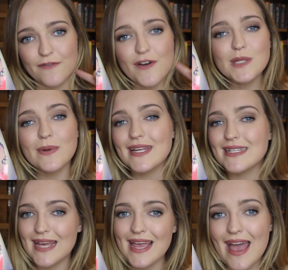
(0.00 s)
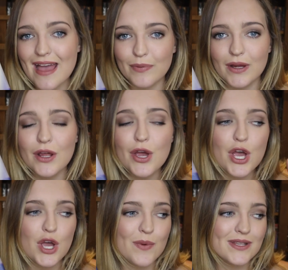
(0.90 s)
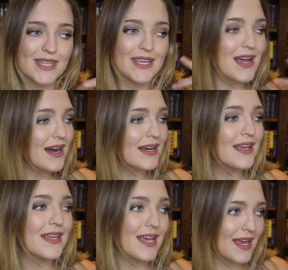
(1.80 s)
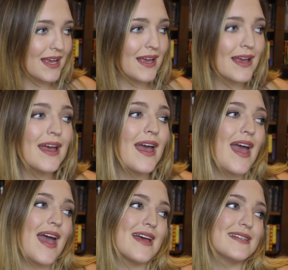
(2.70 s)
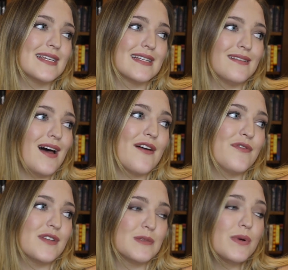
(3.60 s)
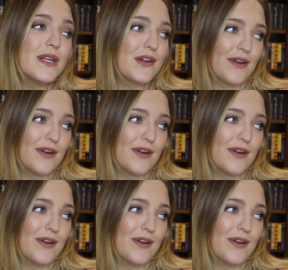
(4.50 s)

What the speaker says: The first one is King Edward, who is the young king, and his life is pretty